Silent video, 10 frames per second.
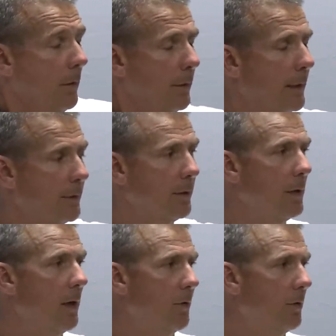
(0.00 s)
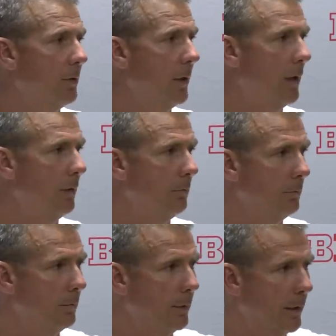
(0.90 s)
Call yes, it, it does. Uh,
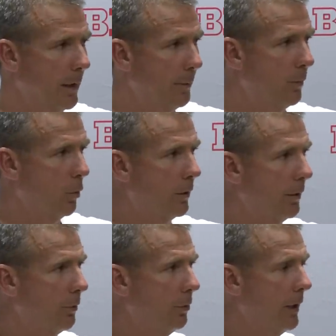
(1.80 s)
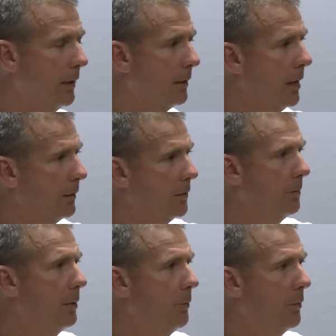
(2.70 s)
you know, I've been working through that. Talked to
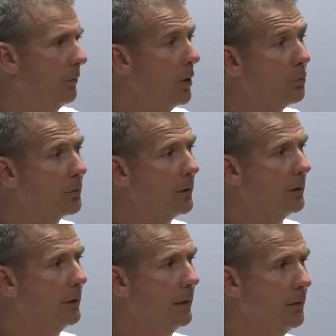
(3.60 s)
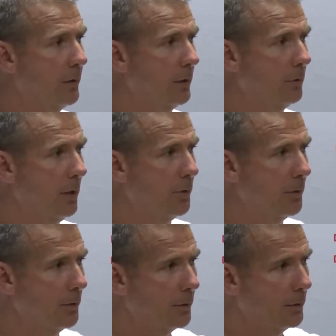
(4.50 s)
some people who've coached in these
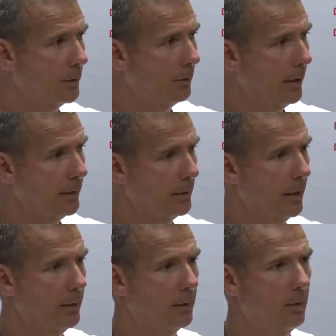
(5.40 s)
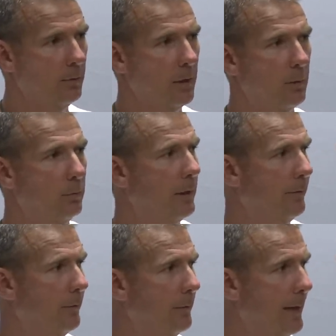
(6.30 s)
situations. You know, as a head coach, I don't believe
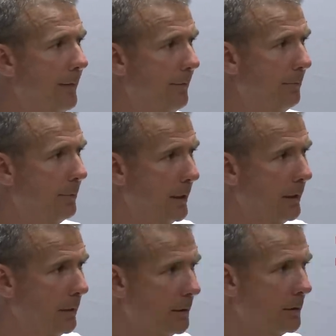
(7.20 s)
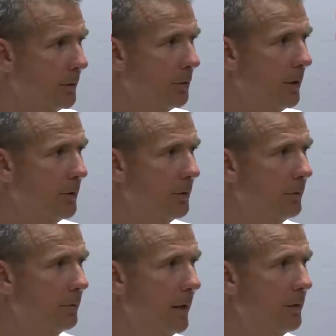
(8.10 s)
I've been in this situation
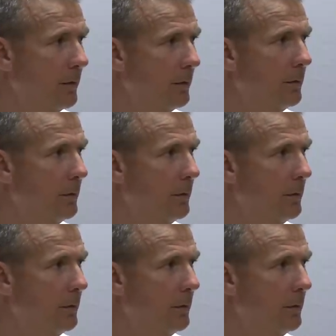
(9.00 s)
facing